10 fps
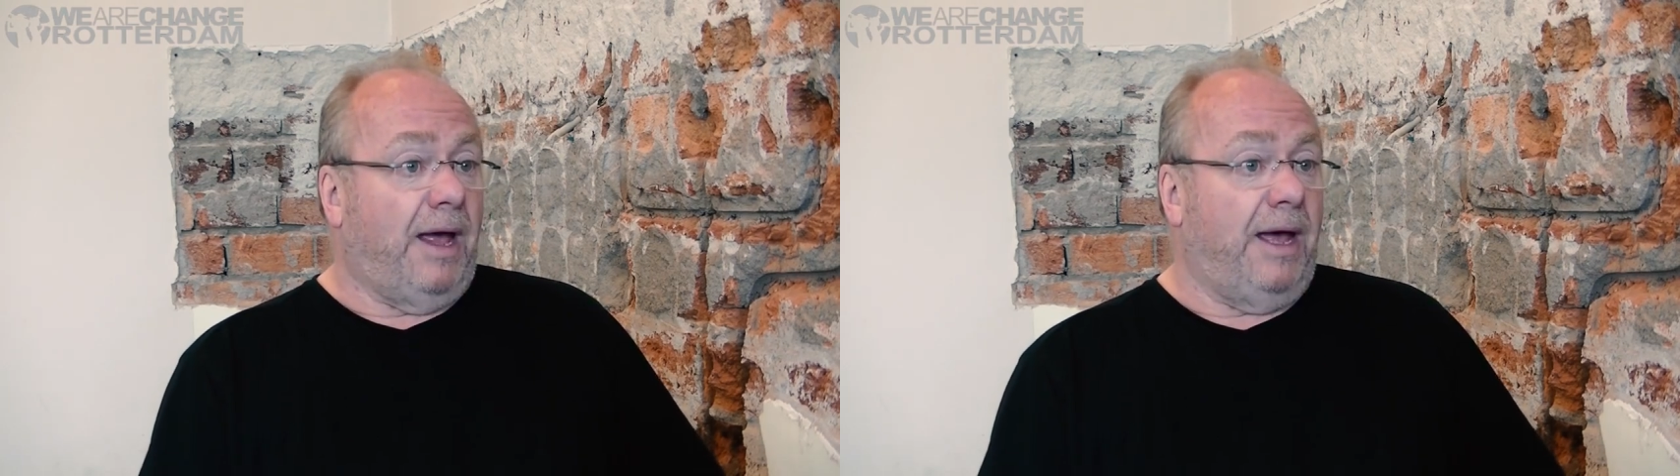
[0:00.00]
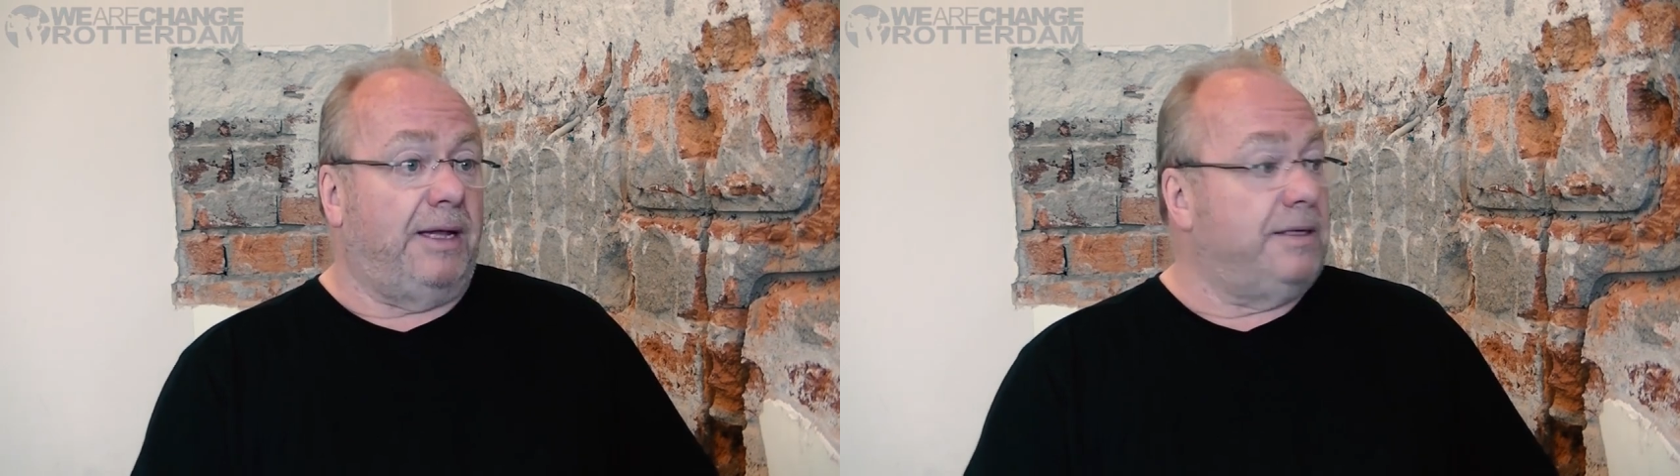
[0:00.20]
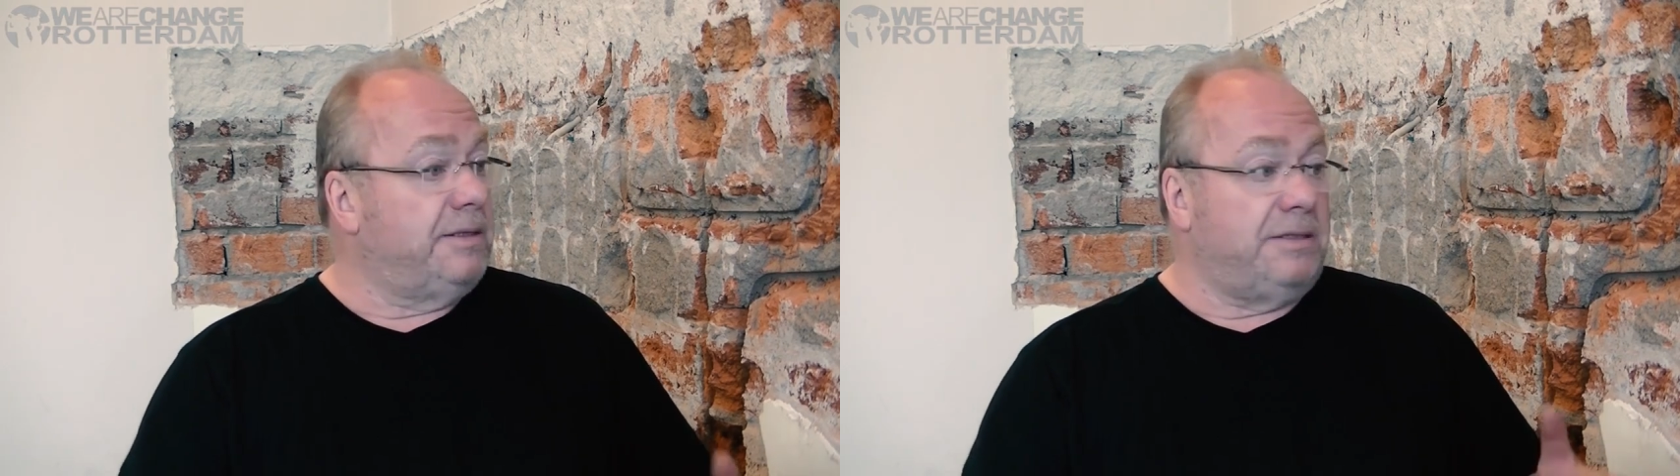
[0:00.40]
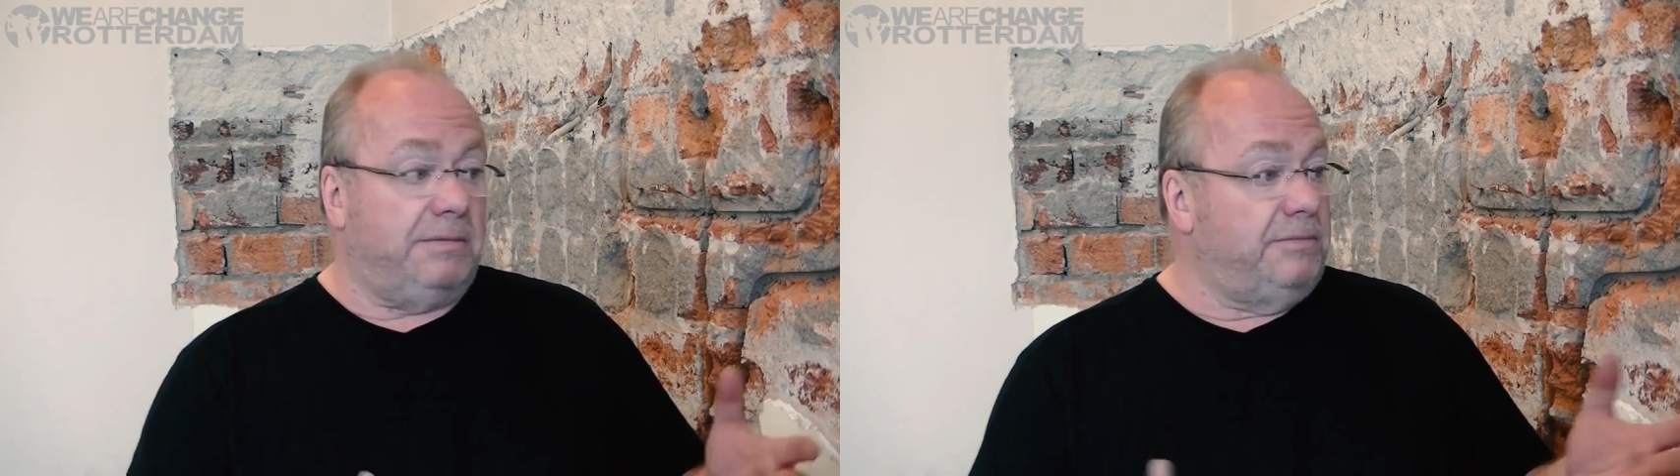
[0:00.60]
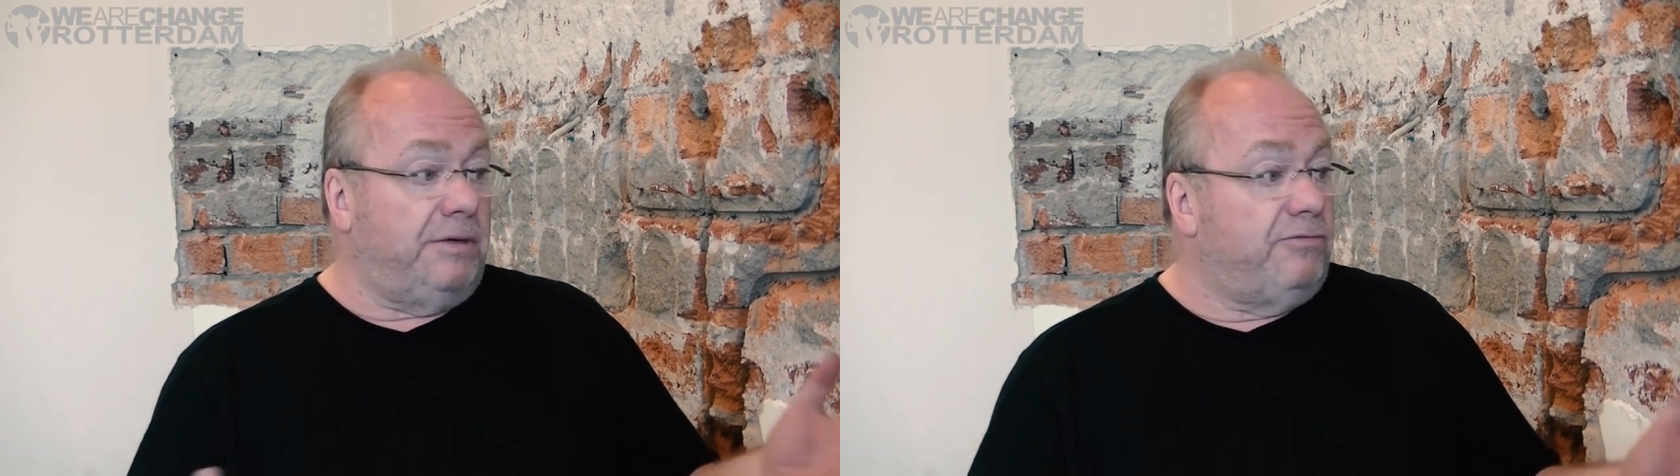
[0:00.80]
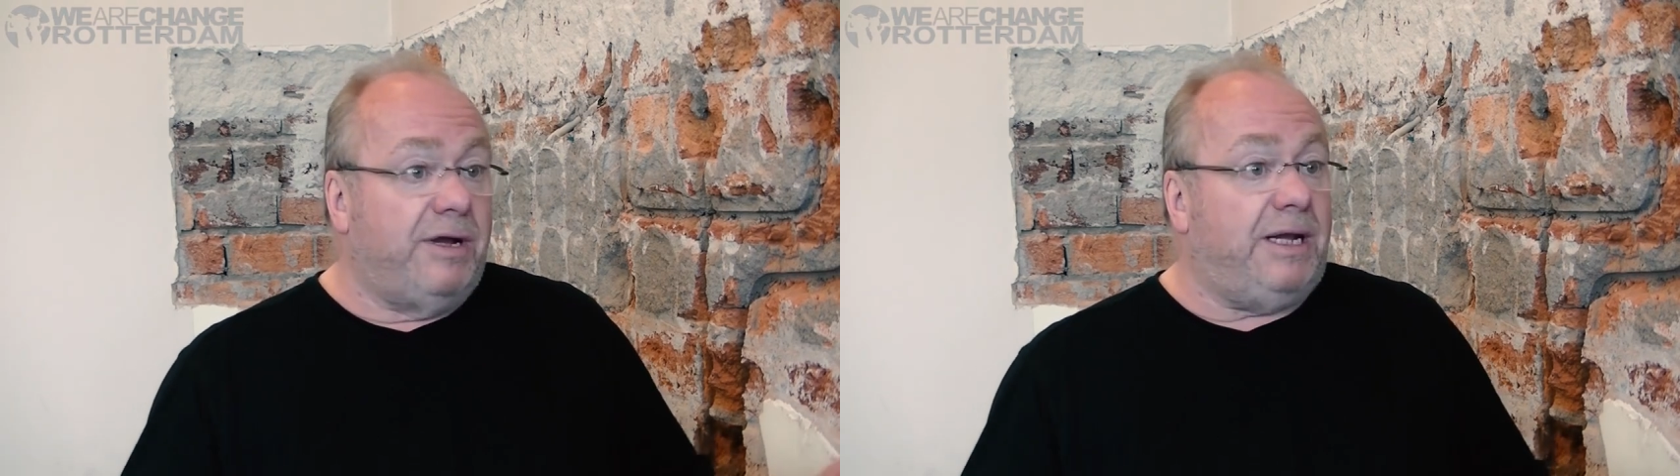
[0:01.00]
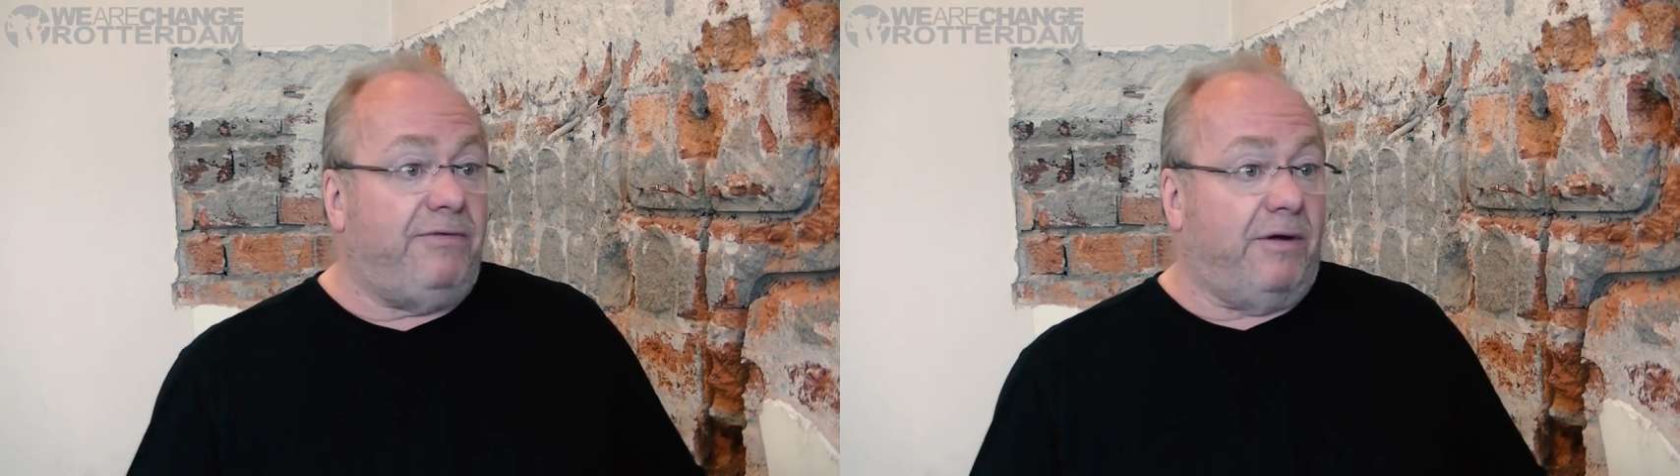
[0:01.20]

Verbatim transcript: and, you know, really